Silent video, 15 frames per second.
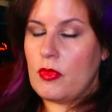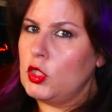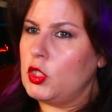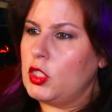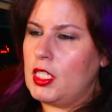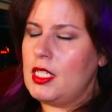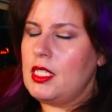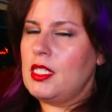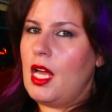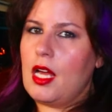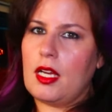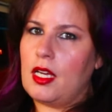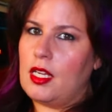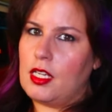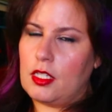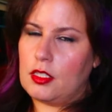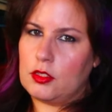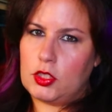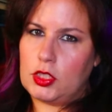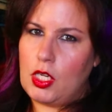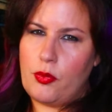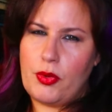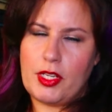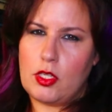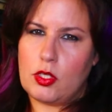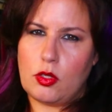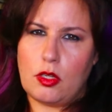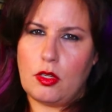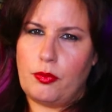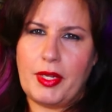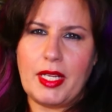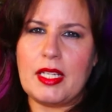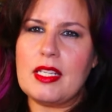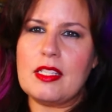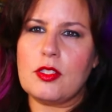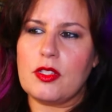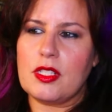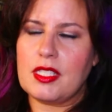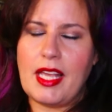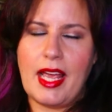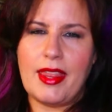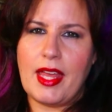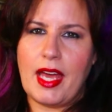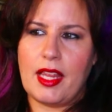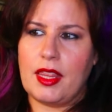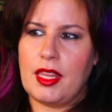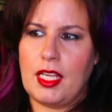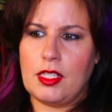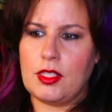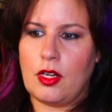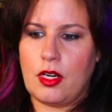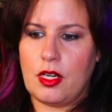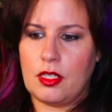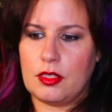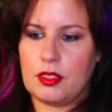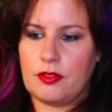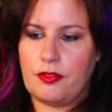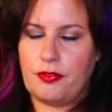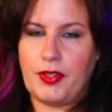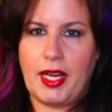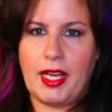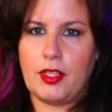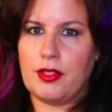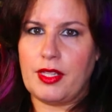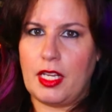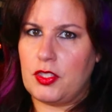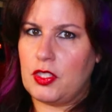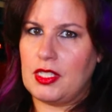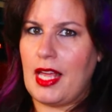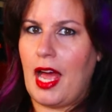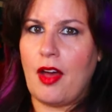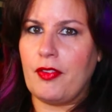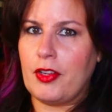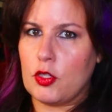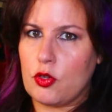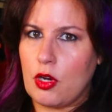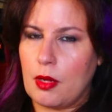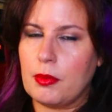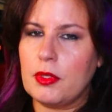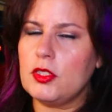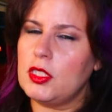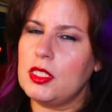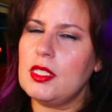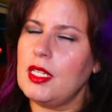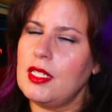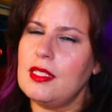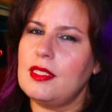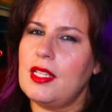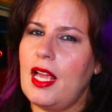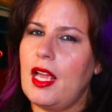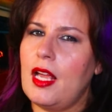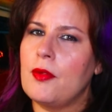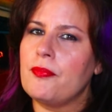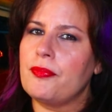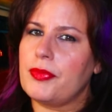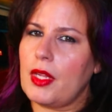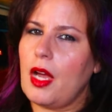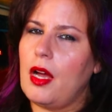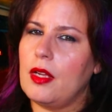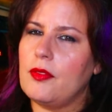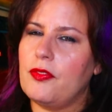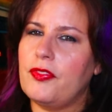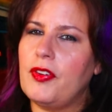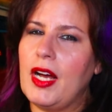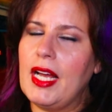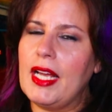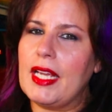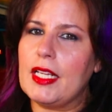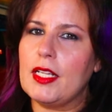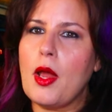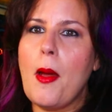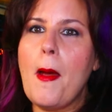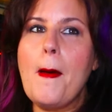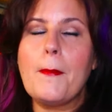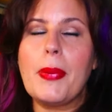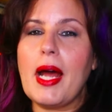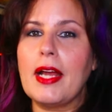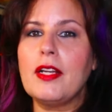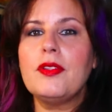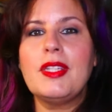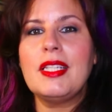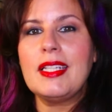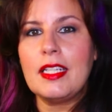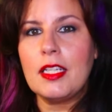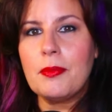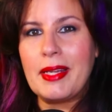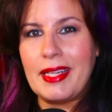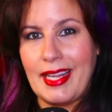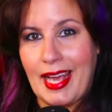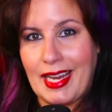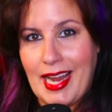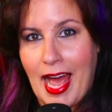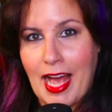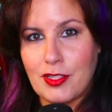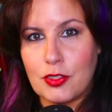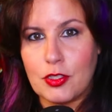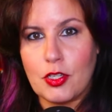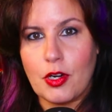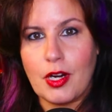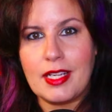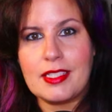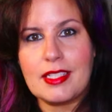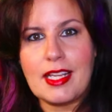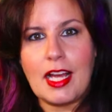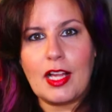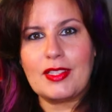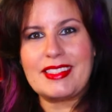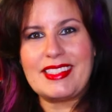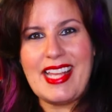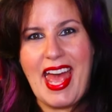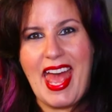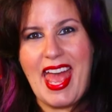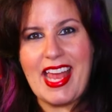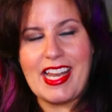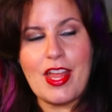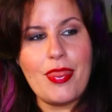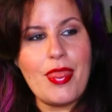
She's not going to show any sort of weakness or say that things aren't fine or that she's having trouble. She's going to say, "I'm fine." But I don't think anybody had asked her until Ted.